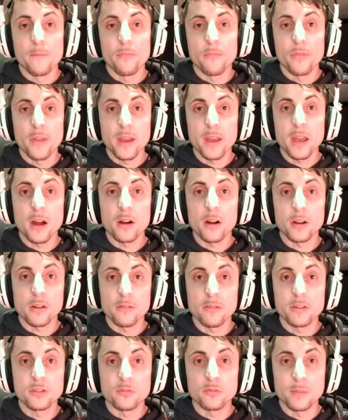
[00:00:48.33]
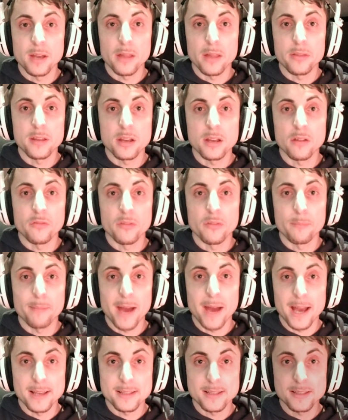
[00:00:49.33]
they are going to be a thing of the
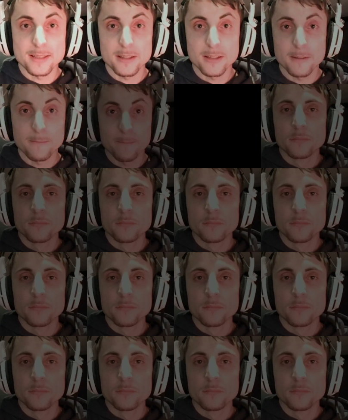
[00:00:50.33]
past.